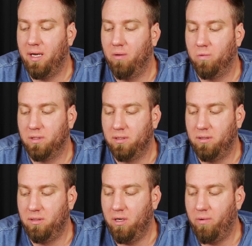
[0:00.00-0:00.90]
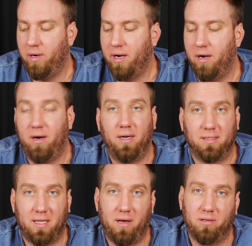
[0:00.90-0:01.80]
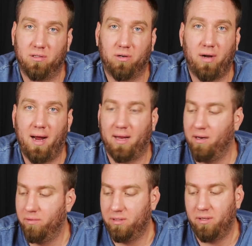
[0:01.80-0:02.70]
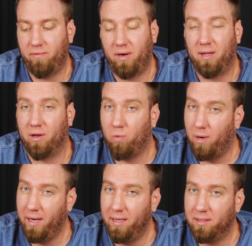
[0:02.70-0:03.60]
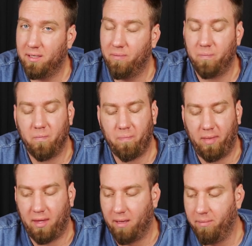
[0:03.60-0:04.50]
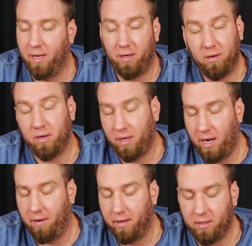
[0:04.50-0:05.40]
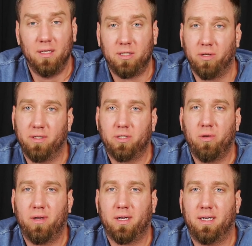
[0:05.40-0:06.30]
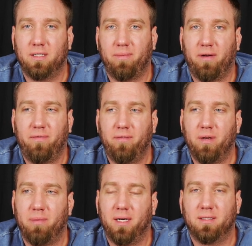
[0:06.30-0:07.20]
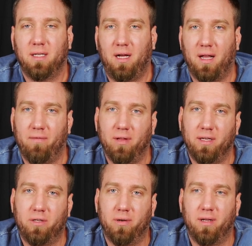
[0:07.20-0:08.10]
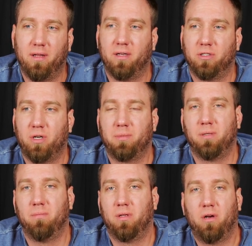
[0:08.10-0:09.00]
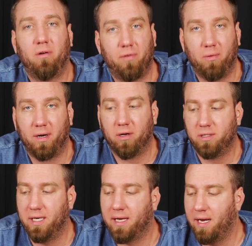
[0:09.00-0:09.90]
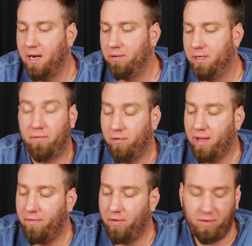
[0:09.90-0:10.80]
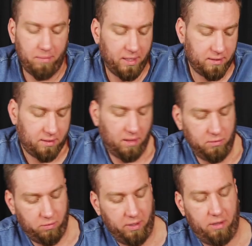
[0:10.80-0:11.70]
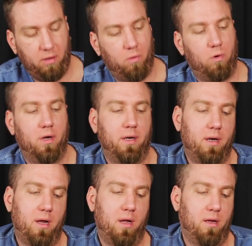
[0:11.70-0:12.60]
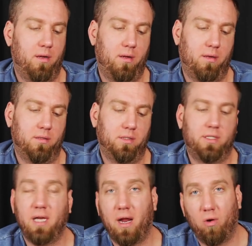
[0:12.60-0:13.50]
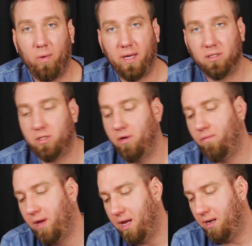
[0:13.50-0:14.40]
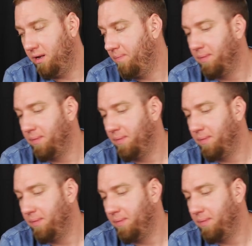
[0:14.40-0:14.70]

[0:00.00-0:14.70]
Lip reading: It was nowhere near as loud as the crack, and it was still fairly quiet, but you could hear it. So this cooler costs about 50 bucks. I'll have a link to it in the description below if you want to go check it out. For that 50 bucks comes with one Shadow Wings 2 fan,